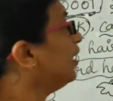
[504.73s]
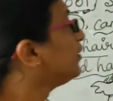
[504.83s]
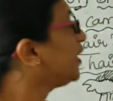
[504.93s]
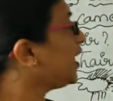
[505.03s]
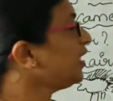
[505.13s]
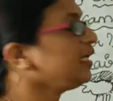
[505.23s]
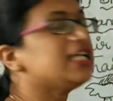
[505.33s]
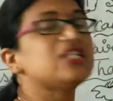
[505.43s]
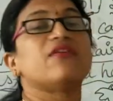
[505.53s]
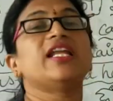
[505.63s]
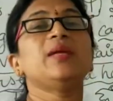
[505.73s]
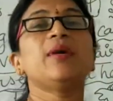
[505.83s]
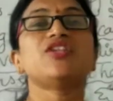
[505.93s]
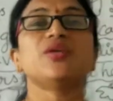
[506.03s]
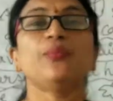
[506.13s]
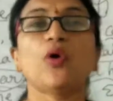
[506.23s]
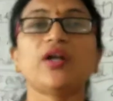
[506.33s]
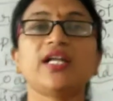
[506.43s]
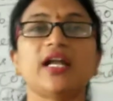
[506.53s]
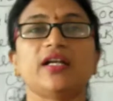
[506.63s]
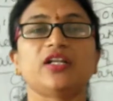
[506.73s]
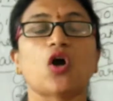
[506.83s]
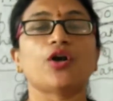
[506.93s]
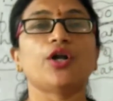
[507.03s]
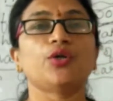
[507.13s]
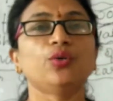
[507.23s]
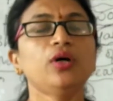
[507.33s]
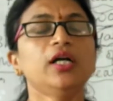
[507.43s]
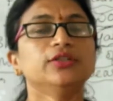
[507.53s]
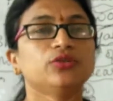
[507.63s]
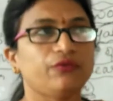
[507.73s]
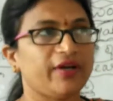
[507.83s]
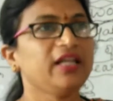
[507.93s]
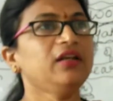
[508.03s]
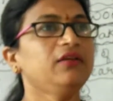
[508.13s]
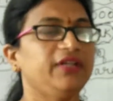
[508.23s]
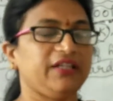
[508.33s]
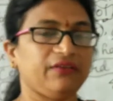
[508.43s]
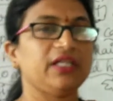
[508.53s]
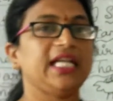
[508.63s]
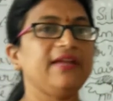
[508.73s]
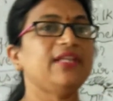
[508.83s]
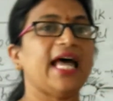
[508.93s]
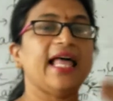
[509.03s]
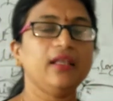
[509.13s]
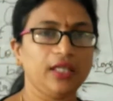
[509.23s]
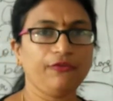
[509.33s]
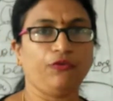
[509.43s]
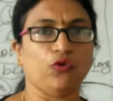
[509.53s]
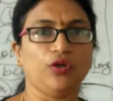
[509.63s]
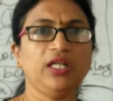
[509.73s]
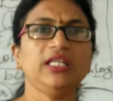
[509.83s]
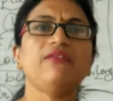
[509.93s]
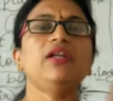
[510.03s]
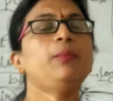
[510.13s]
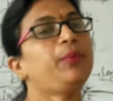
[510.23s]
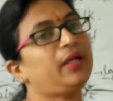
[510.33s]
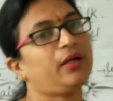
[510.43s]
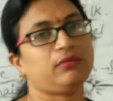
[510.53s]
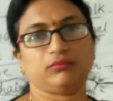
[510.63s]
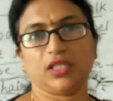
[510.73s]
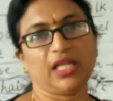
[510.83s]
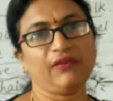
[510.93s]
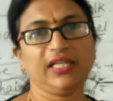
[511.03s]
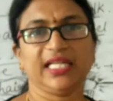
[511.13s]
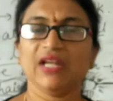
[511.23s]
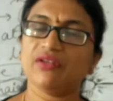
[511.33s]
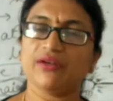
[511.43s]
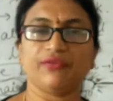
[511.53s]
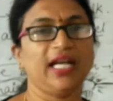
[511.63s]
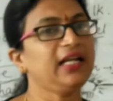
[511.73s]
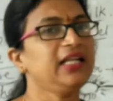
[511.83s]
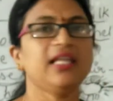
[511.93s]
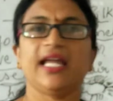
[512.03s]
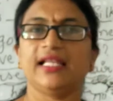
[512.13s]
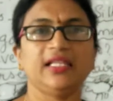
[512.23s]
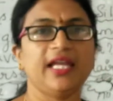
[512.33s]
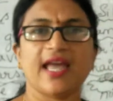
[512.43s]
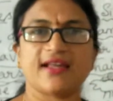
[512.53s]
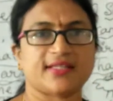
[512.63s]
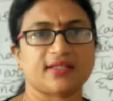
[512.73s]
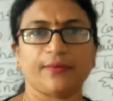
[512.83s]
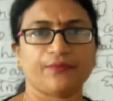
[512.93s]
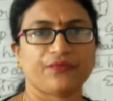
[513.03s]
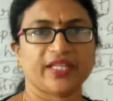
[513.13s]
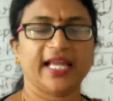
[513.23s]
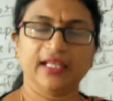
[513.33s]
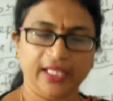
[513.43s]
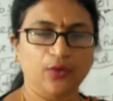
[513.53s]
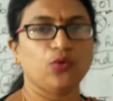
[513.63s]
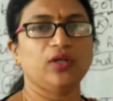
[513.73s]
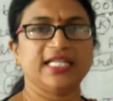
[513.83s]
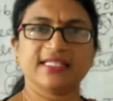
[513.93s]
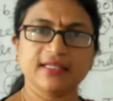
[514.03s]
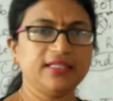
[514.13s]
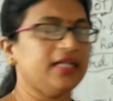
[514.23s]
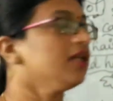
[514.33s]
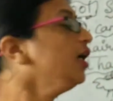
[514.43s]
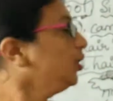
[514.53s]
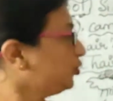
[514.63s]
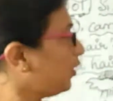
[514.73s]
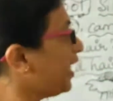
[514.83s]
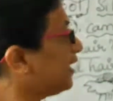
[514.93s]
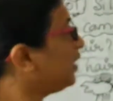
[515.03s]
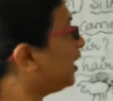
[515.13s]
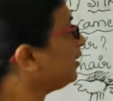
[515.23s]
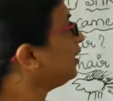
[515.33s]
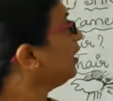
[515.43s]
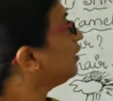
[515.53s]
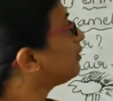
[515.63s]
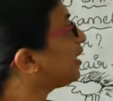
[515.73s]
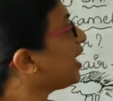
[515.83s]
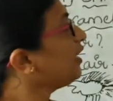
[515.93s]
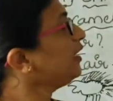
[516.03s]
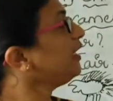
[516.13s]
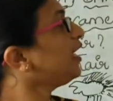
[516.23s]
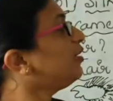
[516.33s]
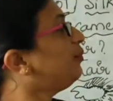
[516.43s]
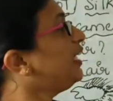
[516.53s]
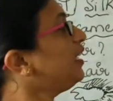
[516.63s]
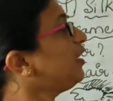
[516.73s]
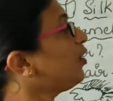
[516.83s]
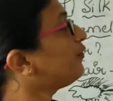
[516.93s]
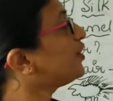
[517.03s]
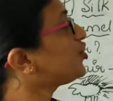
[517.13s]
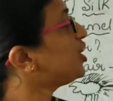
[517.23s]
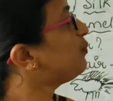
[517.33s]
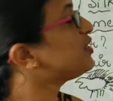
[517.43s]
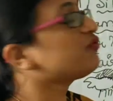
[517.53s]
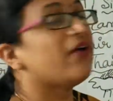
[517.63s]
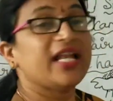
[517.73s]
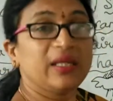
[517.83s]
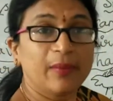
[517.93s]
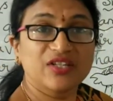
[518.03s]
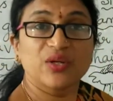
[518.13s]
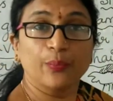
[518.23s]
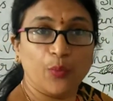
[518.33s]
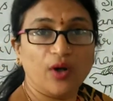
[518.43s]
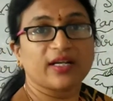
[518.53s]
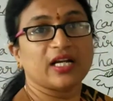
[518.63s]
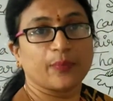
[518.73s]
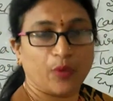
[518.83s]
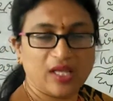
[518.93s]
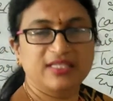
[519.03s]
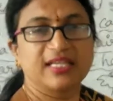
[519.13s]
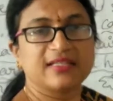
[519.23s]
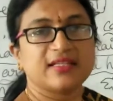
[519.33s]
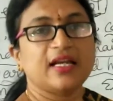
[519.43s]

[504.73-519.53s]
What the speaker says: rearing is very much important in order to, so when we give the healthy food, they will give definitely the healthy hairs, healthy wool, isn't it? So like that, rearing and breeding of the sheep is very much important process.